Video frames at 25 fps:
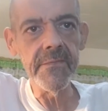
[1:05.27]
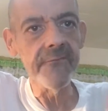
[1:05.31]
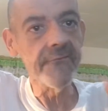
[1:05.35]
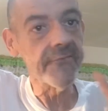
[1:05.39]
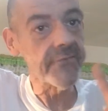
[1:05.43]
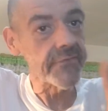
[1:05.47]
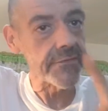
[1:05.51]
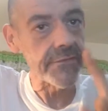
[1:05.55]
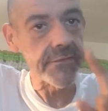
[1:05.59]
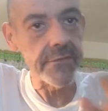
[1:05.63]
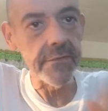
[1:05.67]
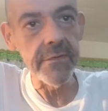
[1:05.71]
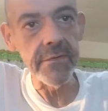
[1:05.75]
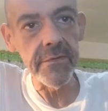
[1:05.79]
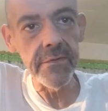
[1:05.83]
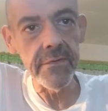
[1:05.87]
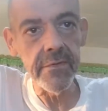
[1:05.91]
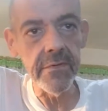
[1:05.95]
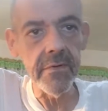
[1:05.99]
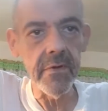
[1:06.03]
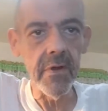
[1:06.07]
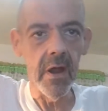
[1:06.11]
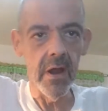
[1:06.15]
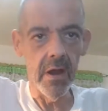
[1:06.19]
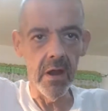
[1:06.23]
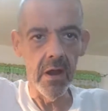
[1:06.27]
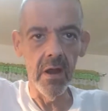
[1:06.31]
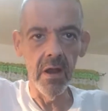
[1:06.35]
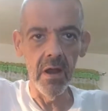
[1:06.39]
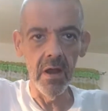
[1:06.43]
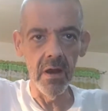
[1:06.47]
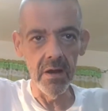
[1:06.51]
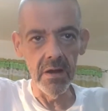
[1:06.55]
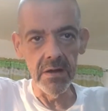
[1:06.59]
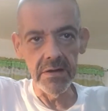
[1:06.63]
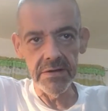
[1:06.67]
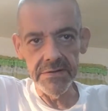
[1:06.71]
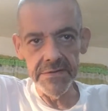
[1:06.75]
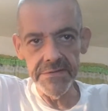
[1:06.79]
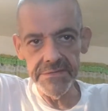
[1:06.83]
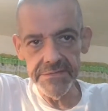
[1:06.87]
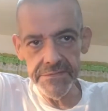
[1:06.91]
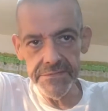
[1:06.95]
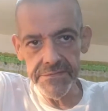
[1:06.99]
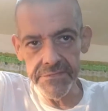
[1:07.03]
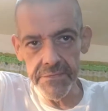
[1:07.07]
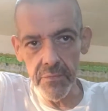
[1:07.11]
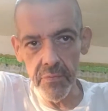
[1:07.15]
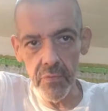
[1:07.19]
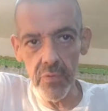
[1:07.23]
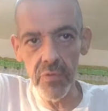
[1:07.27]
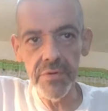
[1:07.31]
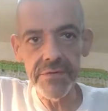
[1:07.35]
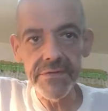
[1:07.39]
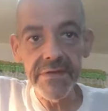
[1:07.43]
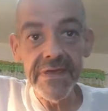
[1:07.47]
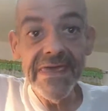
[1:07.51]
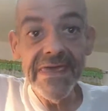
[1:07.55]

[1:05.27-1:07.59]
for sure, this is the word,